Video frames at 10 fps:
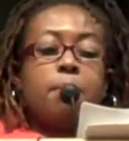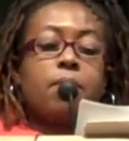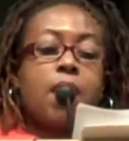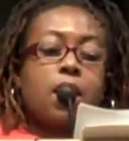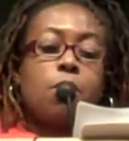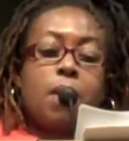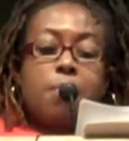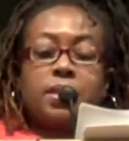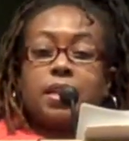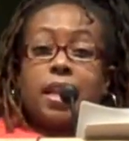Barack
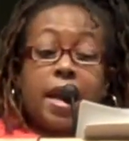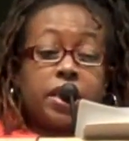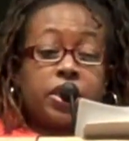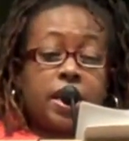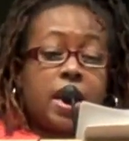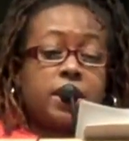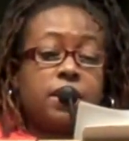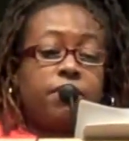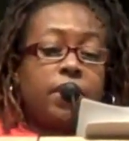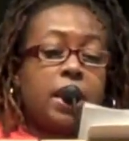Obama's election has
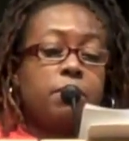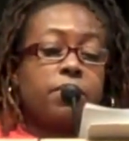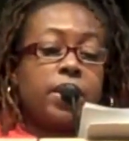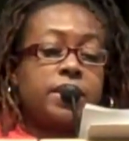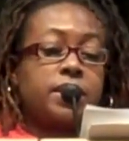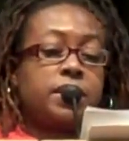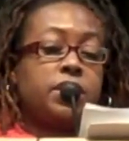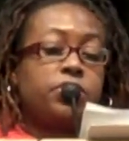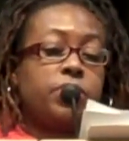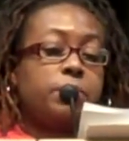inflamed racist
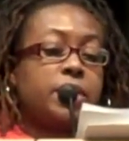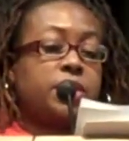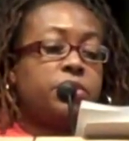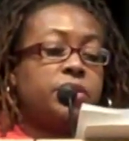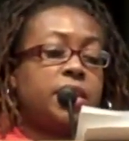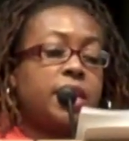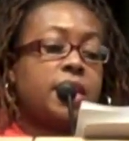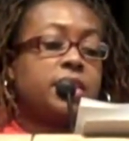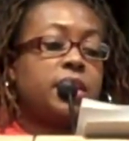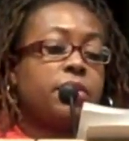extremists who see it
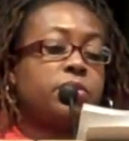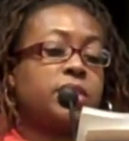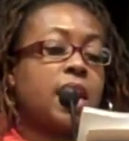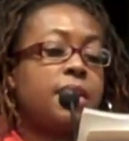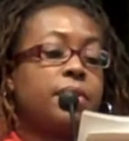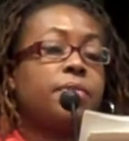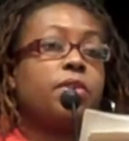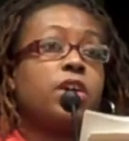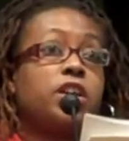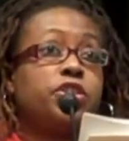as another sign that
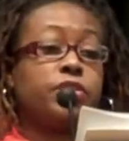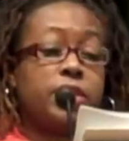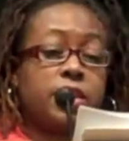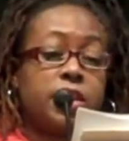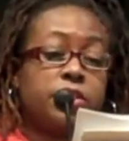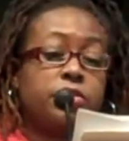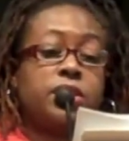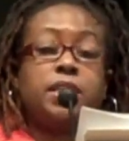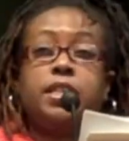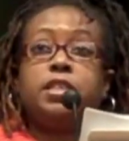their country is under
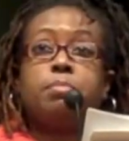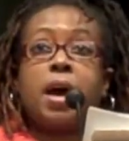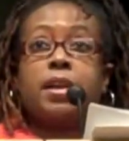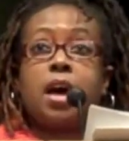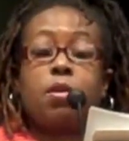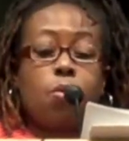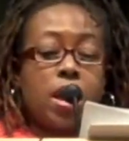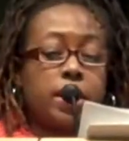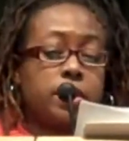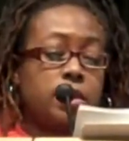siege by
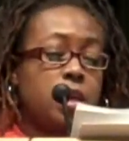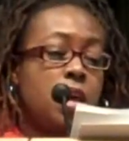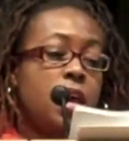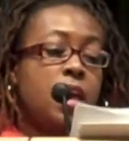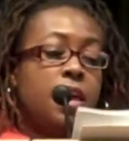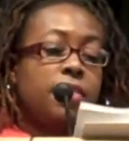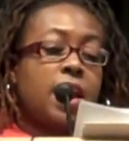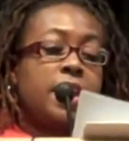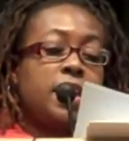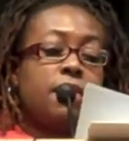non-whites. The
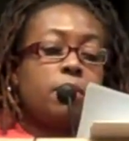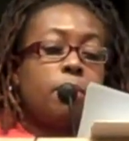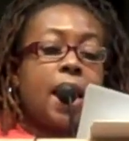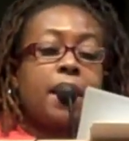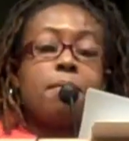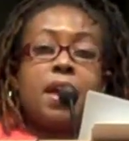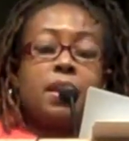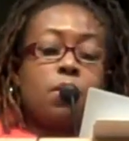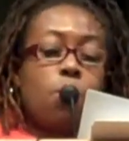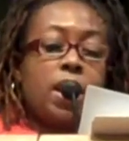idea of a Black
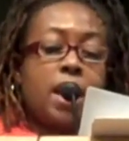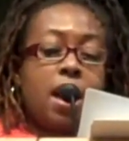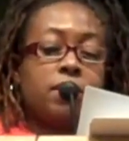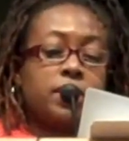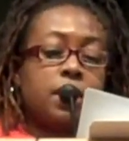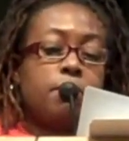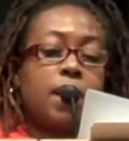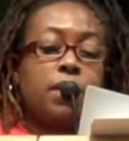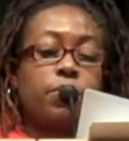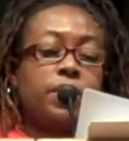man in the White House,
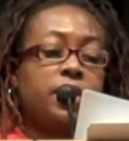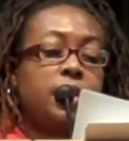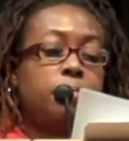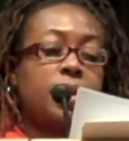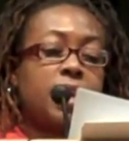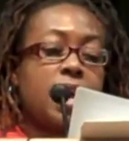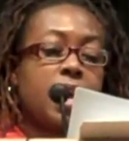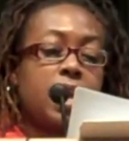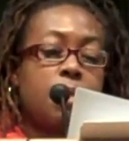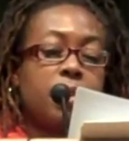combined with the deepening
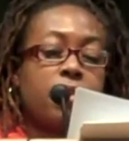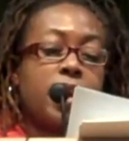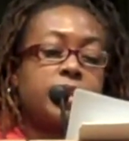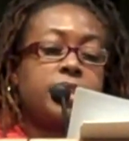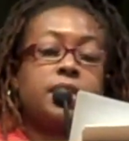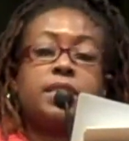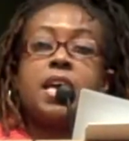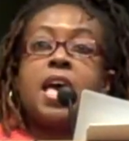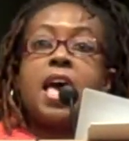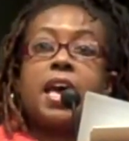economic crisis
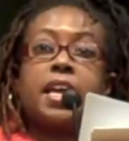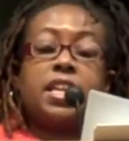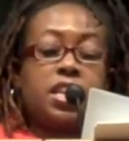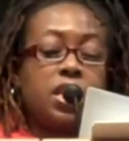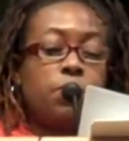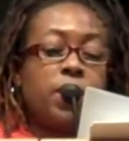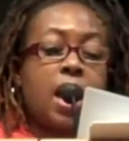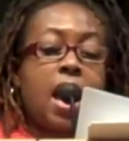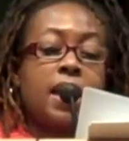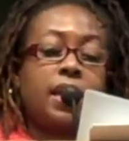and continuing
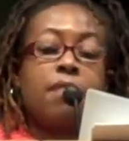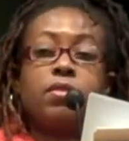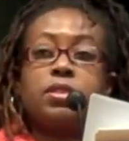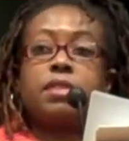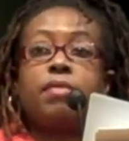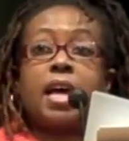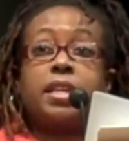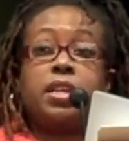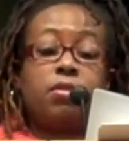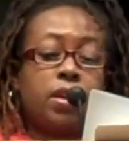high levels of
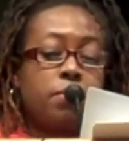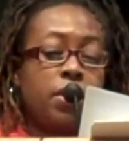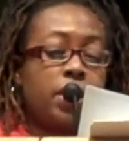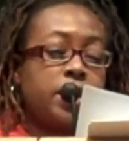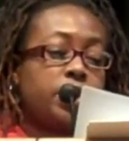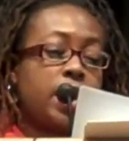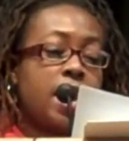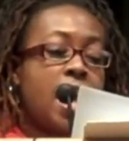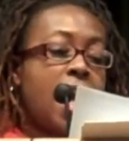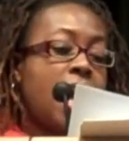Latino immigration,
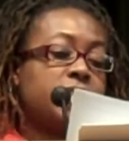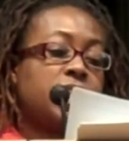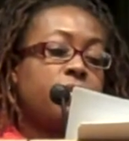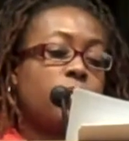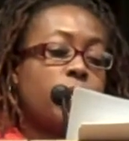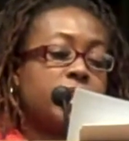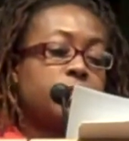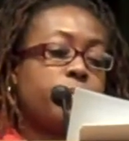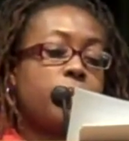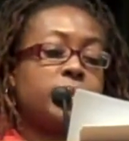has given white
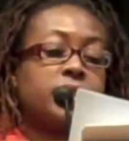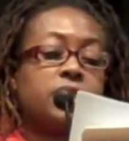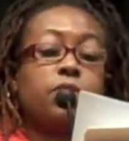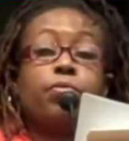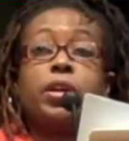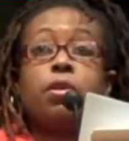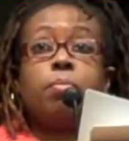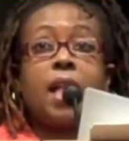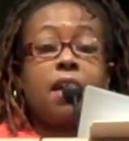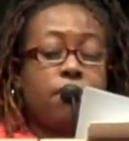supremacists a real
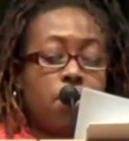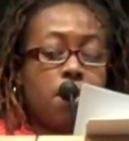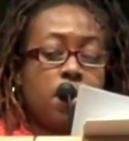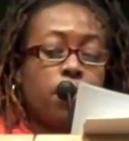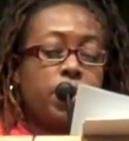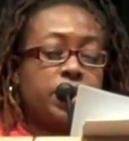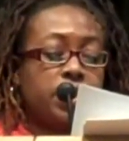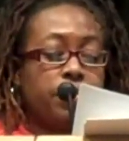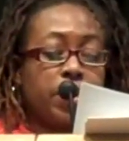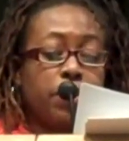platform on which
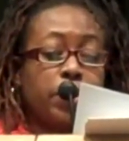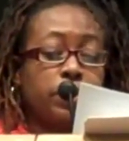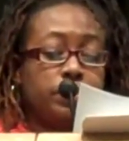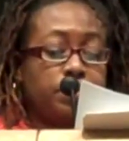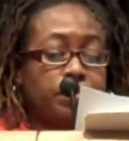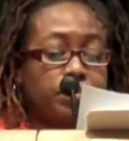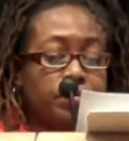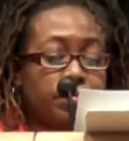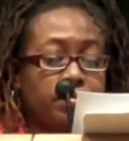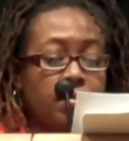to recruit.
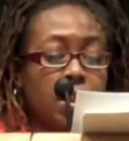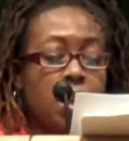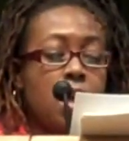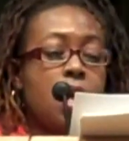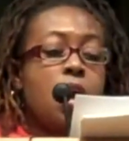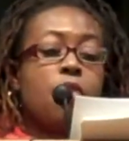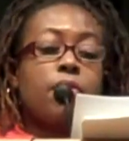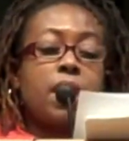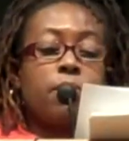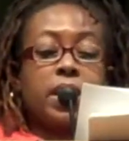
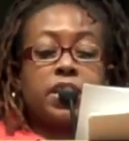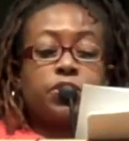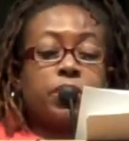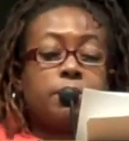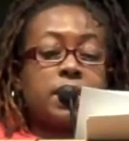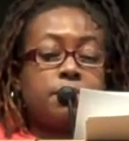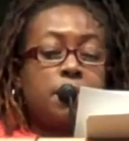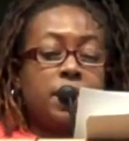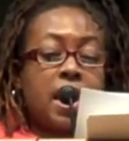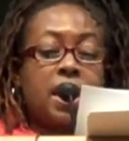Right-wing extremists
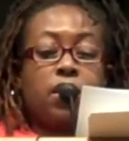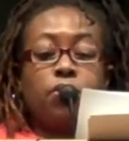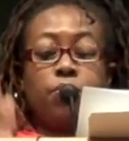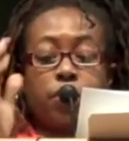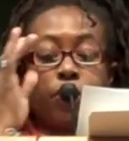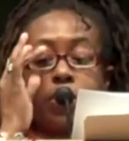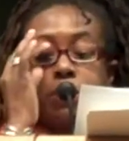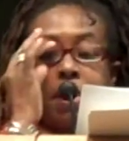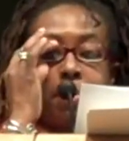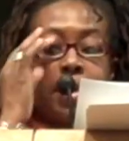may be gaining new
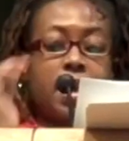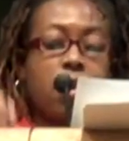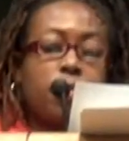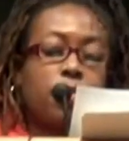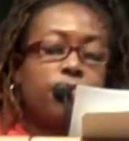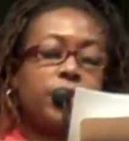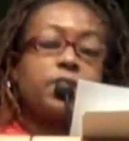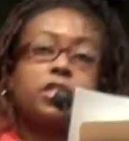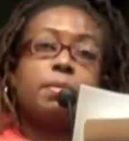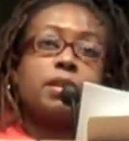recruits by playing on their
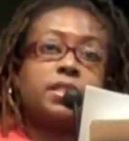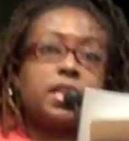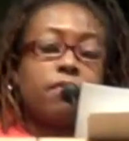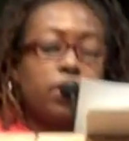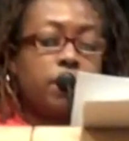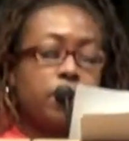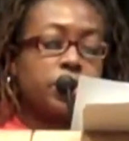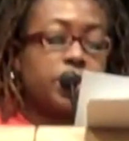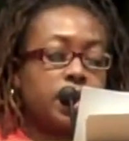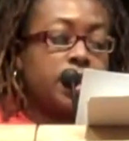fears about several
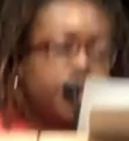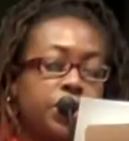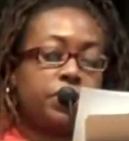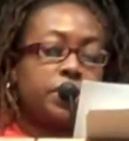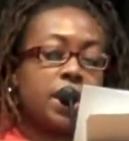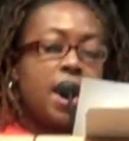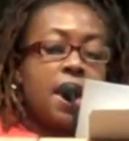emergent issues: